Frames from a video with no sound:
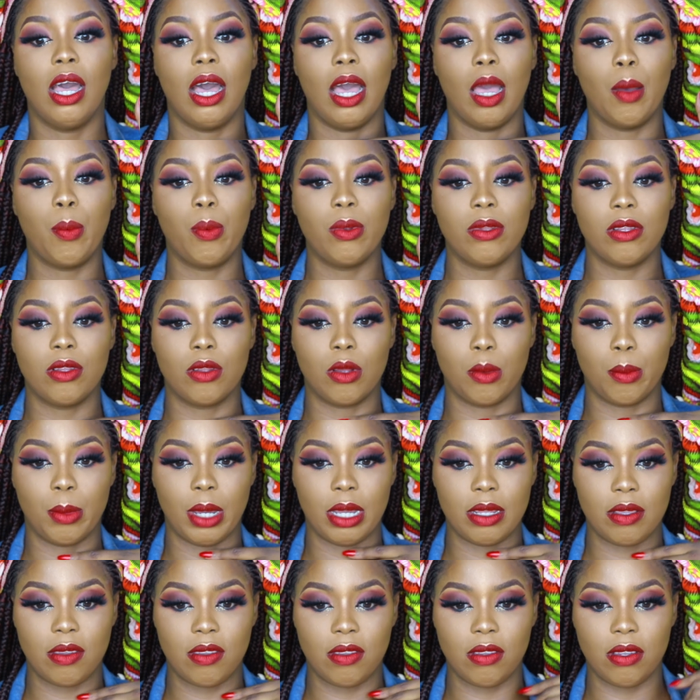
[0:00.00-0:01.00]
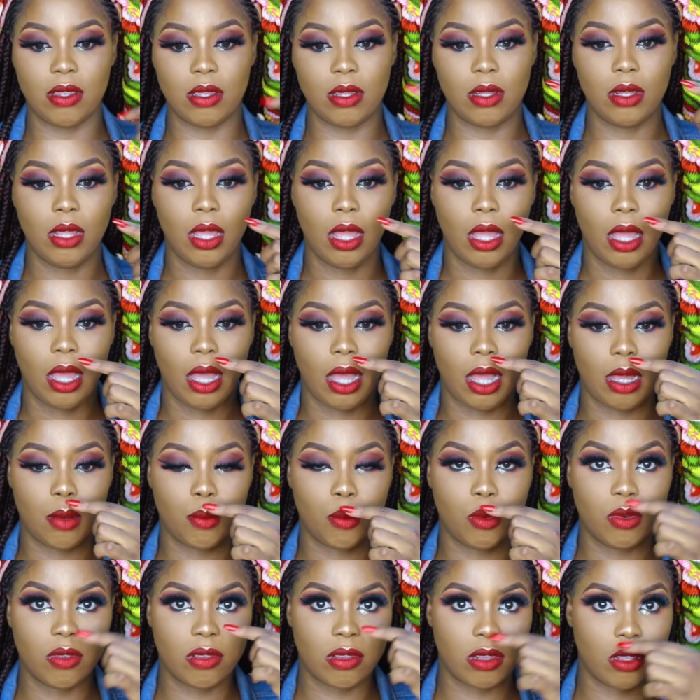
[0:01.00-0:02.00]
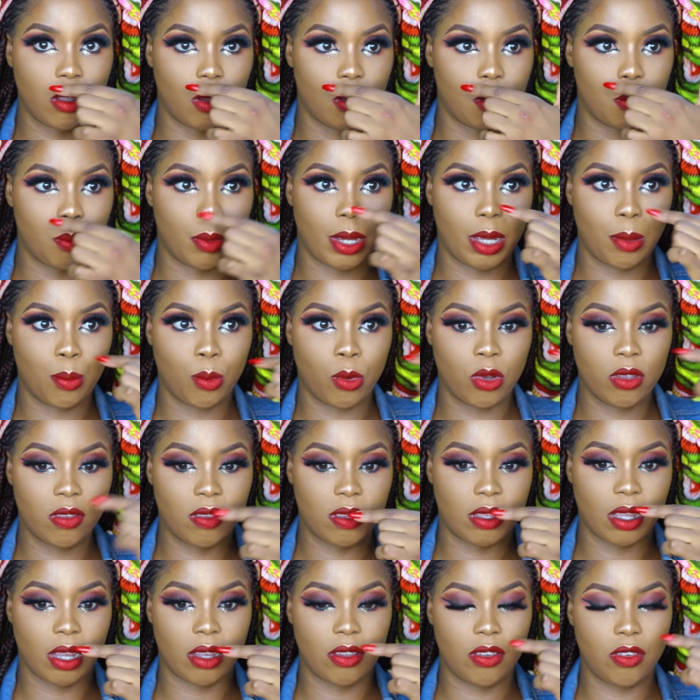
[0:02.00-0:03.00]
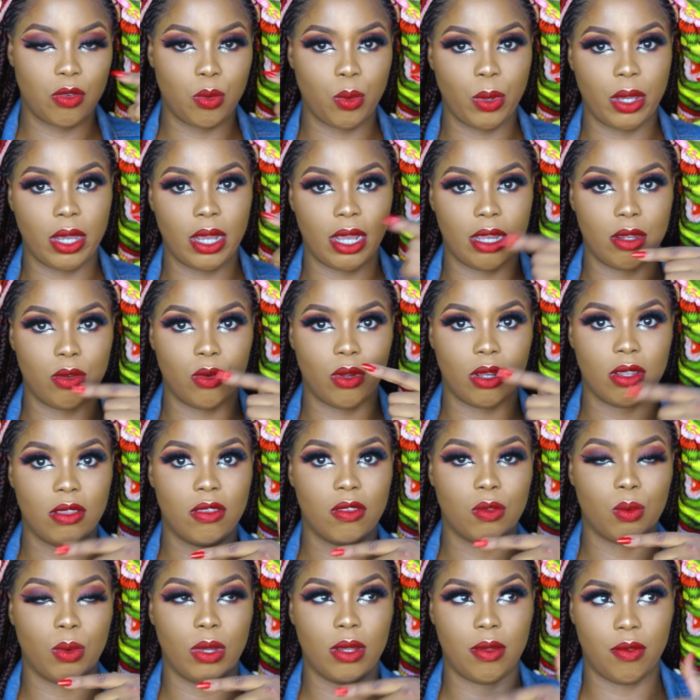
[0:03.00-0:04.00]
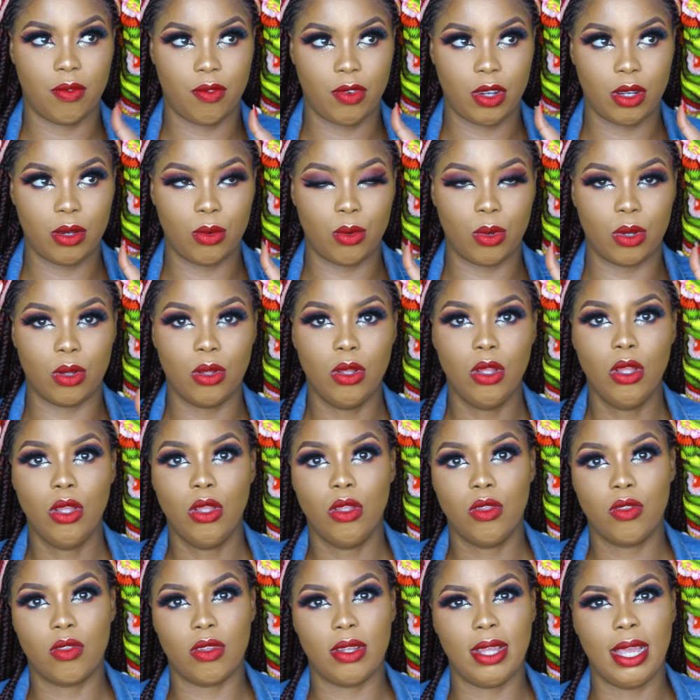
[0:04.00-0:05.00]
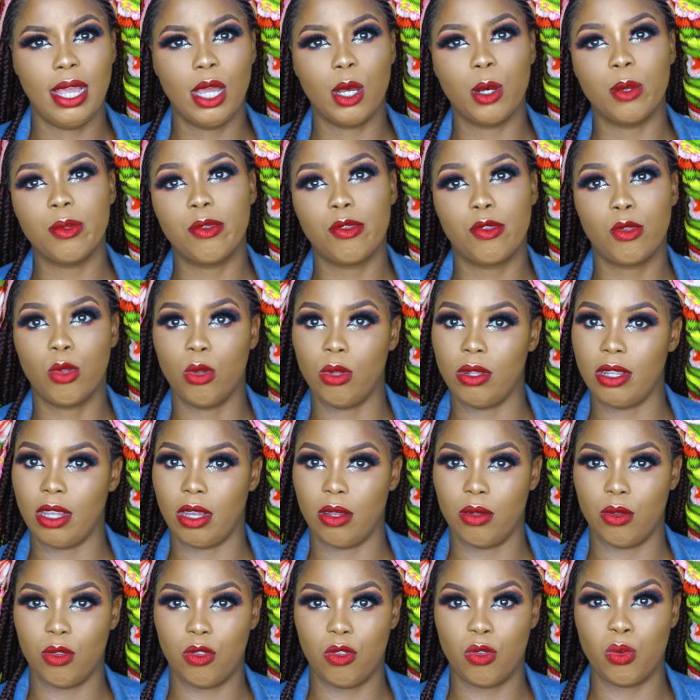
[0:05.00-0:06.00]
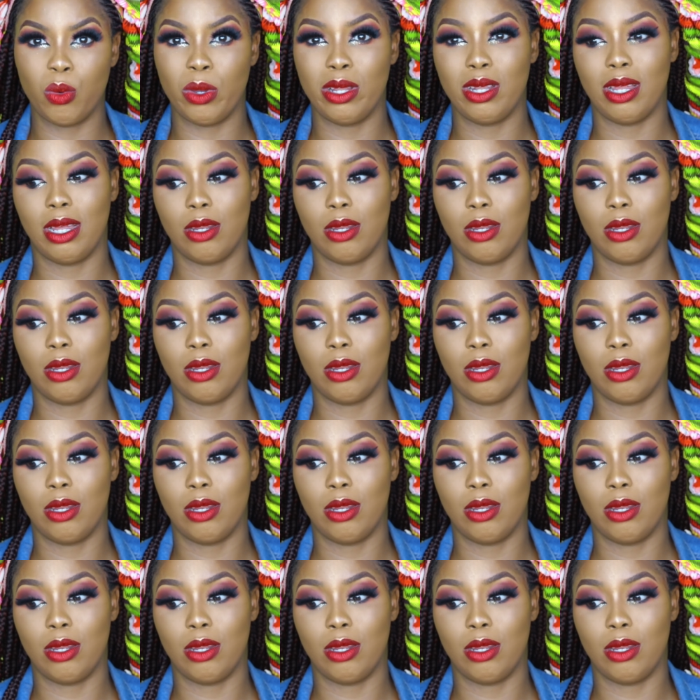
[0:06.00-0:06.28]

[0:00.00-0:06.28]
I put it on my chin and mostly on my mustache where I know I sweat very well, so that helps tone down the sweat.